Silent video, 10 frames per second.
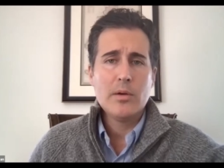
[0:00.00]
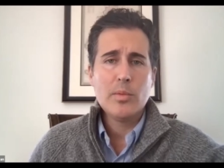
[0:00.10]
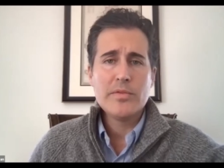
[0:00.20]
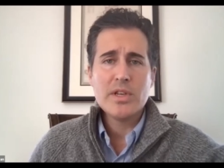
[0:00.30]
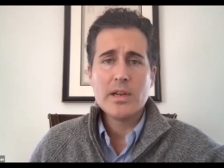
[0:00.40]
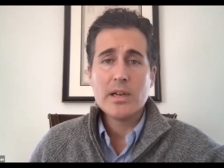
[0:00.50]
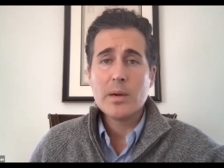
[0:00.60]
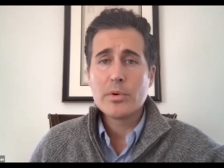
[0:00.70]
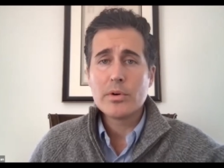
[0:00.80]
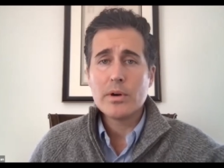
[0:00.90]
We've seen a
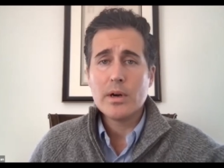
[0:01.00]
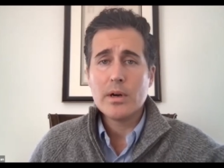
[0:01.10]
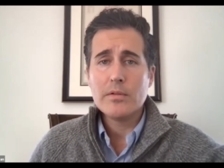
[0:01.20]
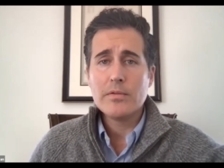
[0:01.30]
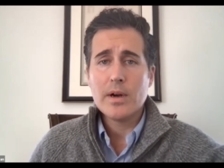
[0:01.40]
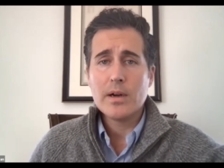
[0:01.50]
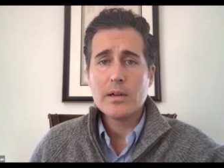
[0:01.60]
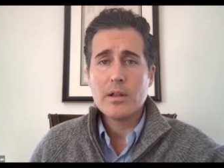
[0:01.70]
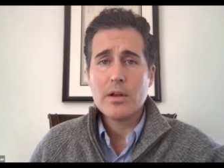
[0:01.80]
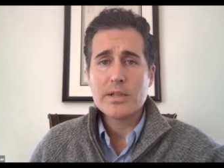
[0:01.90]
number of
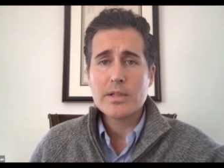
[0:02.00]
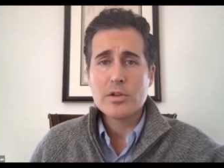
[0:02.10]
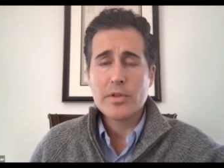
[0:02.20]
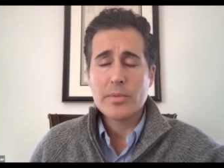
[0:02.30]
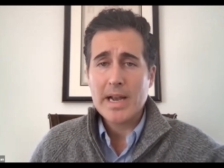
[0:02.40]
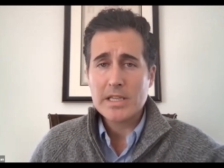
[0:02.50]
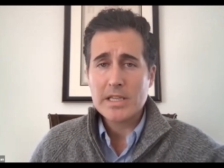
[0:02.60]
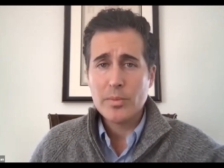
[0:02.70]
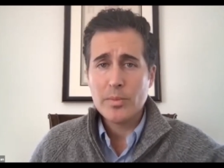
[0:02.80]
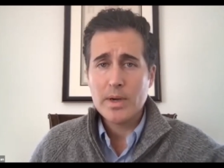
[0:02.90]
losses over the
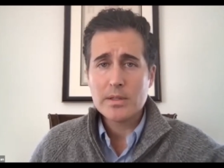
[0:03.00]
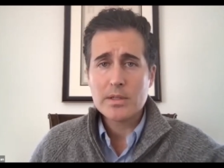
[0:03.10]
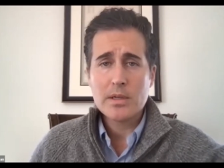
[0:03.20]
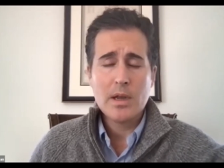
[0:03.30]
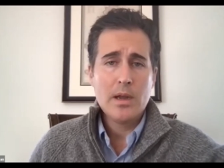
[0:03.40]
past few months,